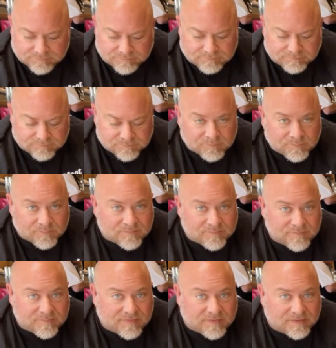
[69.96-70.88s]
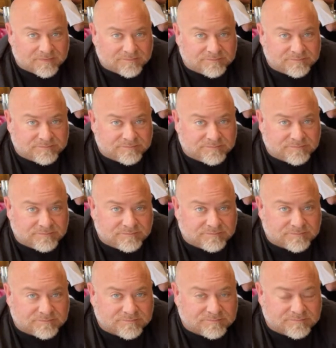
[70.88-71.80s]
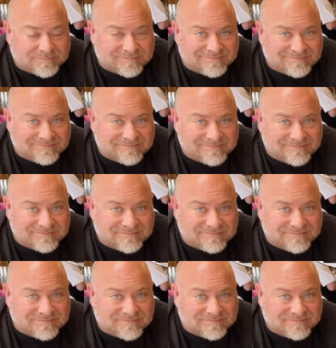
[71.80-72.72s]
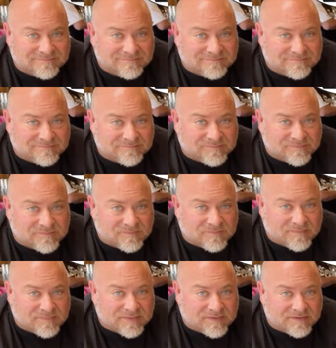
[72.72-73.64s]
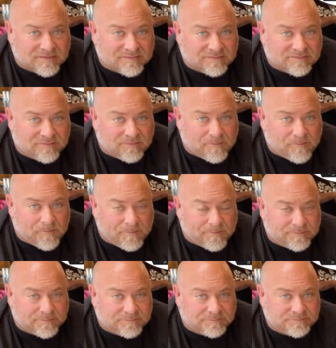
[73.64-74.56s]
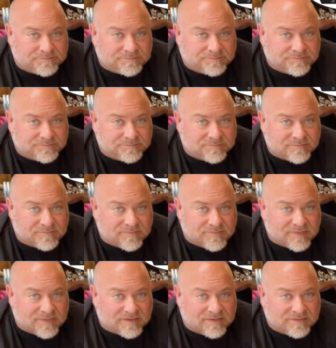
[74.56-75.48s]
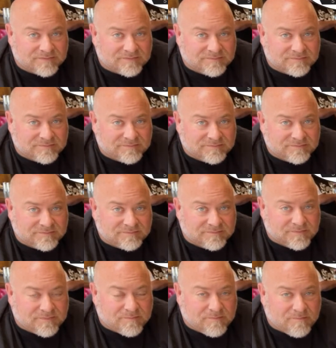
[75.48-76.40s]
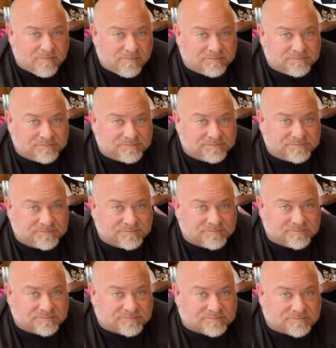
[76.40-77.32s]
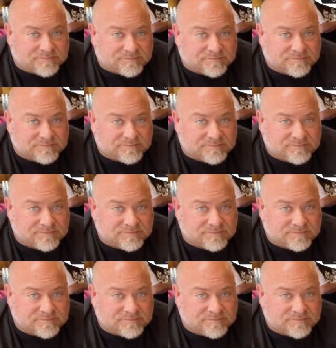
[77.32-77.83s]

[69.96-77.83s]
This person isn't speaking.